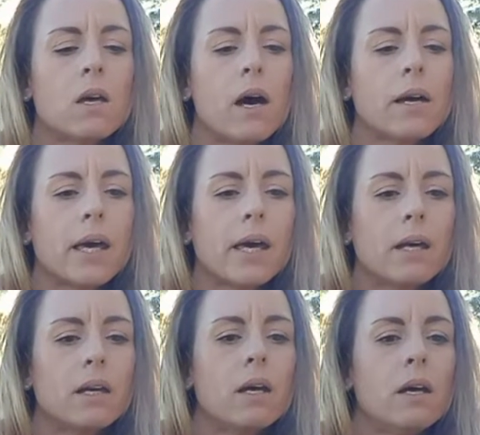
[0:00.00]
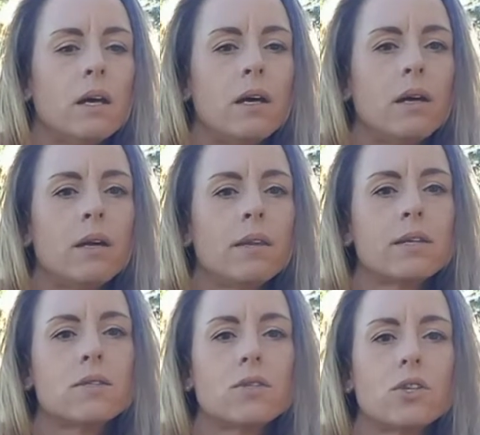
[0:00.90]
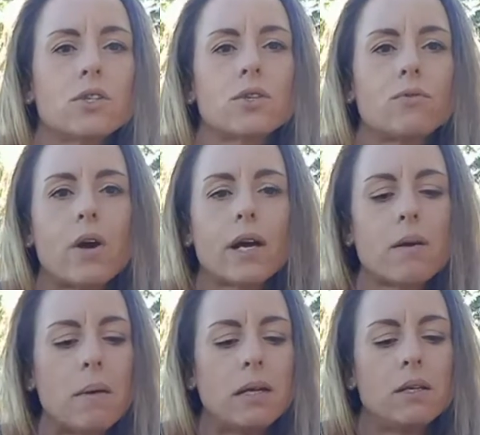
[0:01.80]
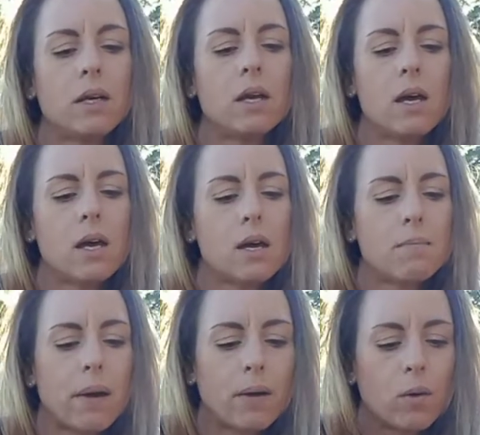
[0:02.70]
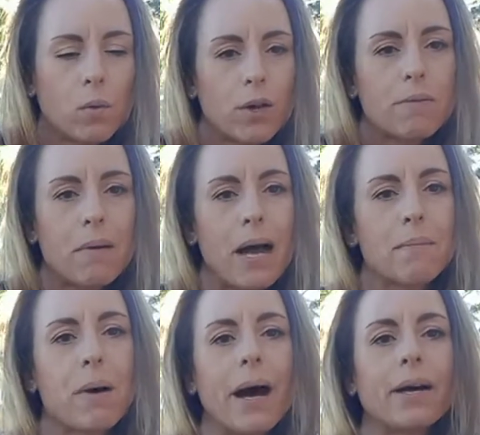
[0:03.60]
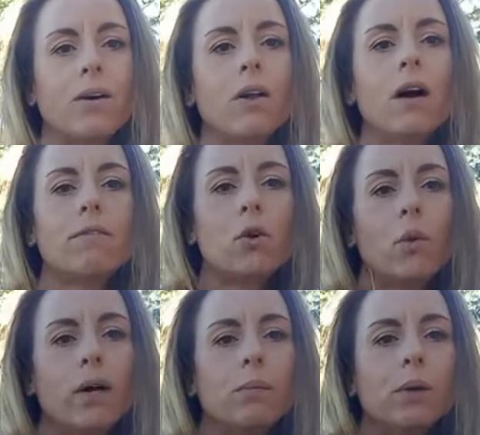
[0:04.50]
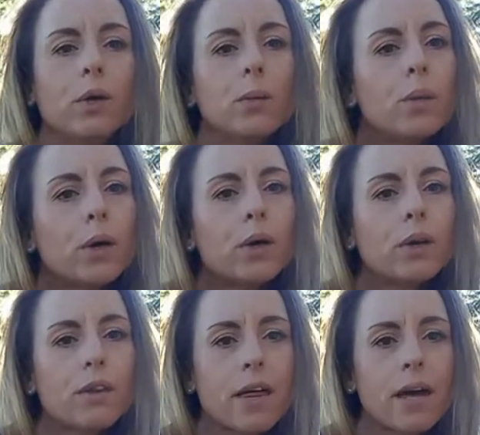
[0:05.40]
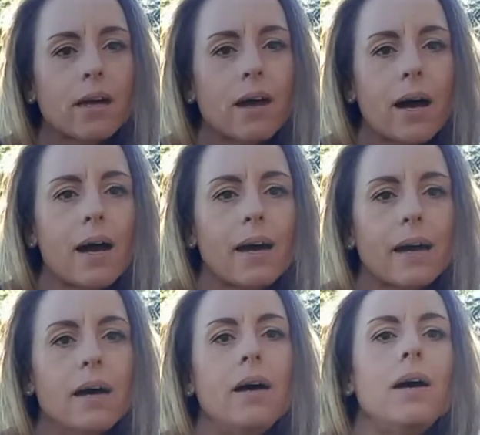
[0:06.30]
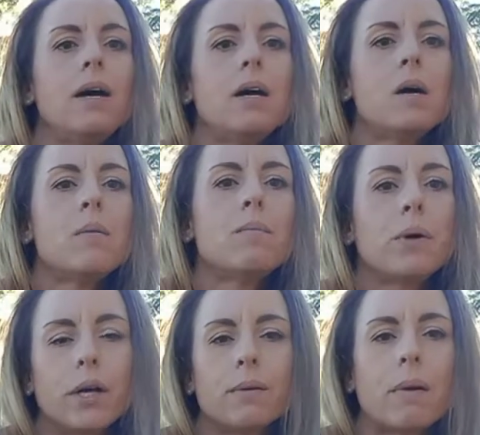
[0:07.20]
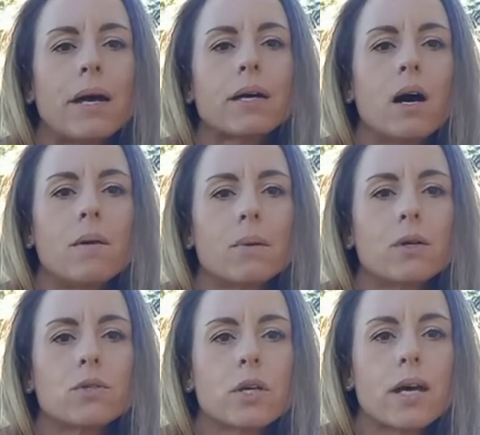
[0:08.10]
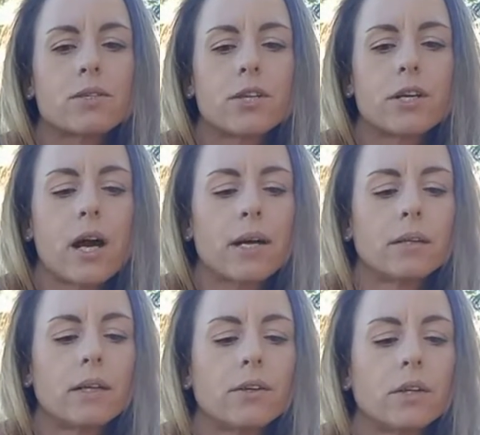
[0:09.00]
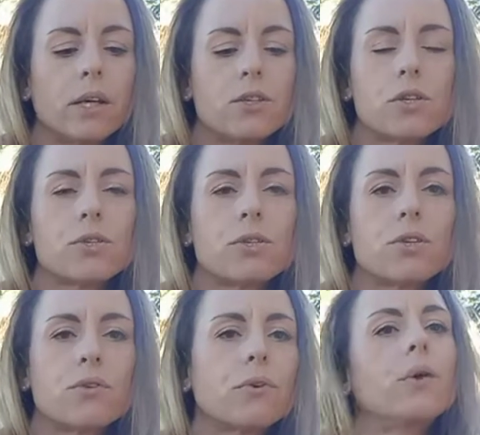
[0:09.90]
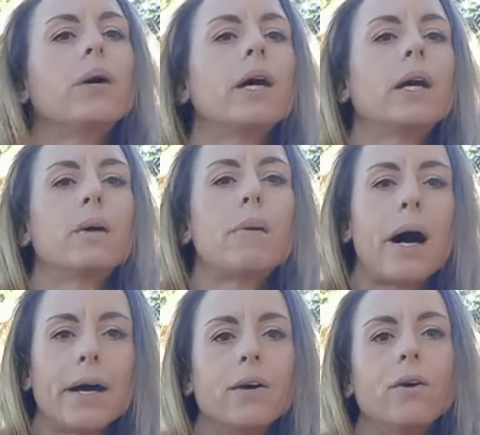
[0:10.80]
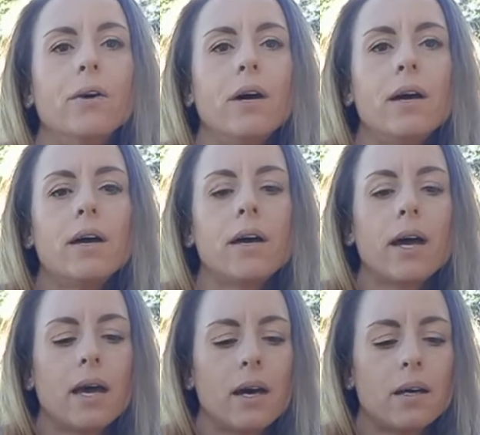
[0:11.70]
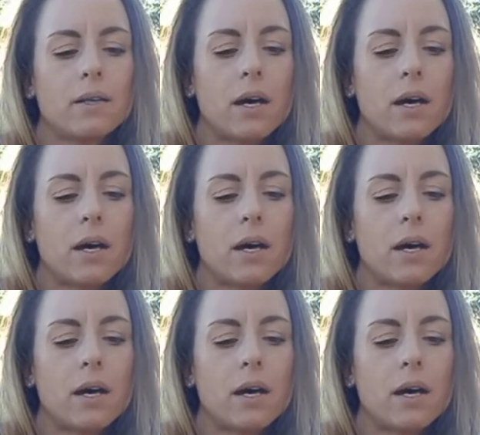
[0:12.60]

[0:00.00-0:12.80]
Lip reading: Again, this is just recommended, but with my pile of quail poop that I put in my compost last year, I literally just threw it in a pile and